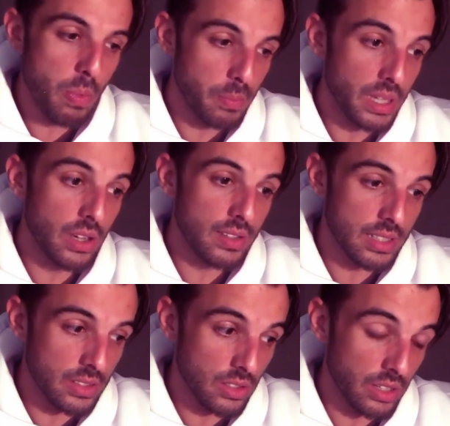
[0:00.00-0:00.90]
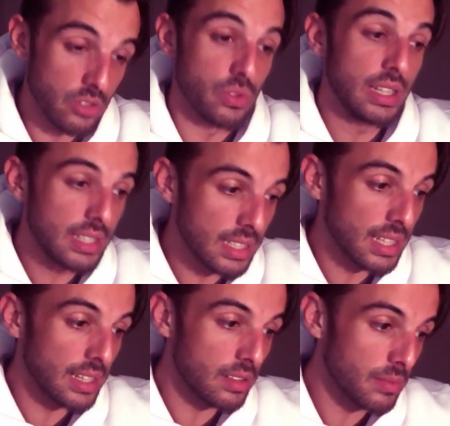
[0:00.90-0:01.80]
because he started drinking
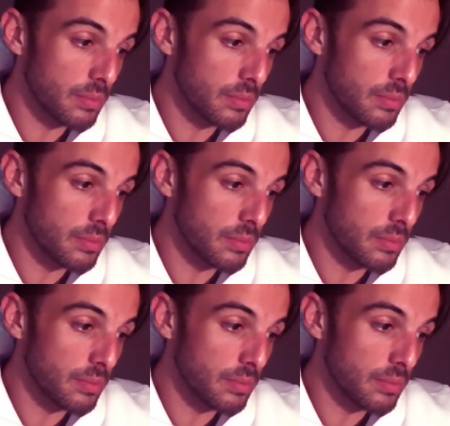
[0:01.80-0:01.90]
again